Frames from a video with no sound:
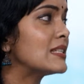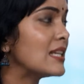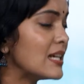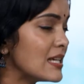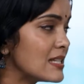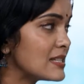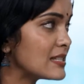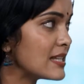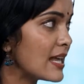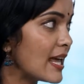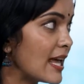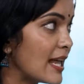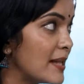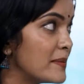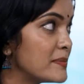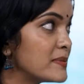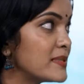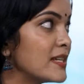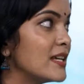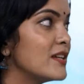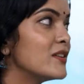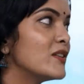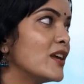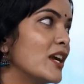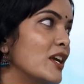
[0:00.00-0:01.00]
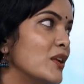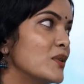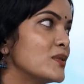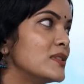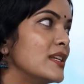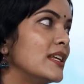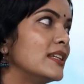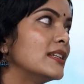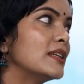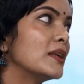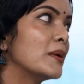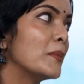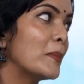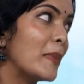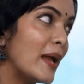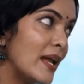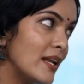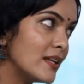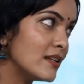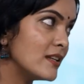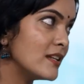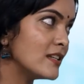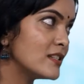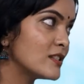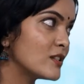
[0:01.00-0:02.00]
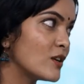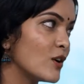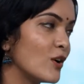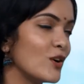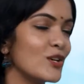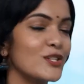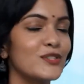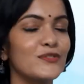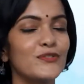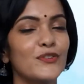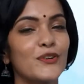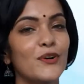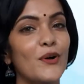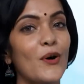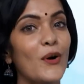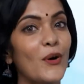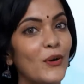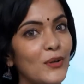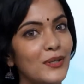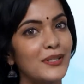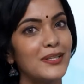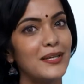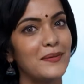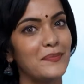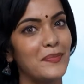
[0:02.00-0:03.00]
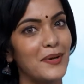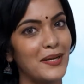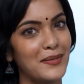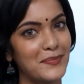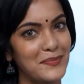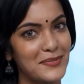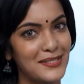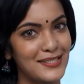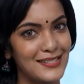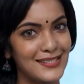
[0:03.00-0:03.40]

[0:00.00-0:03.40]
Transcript: which helps in reducing the maintenance cost for all the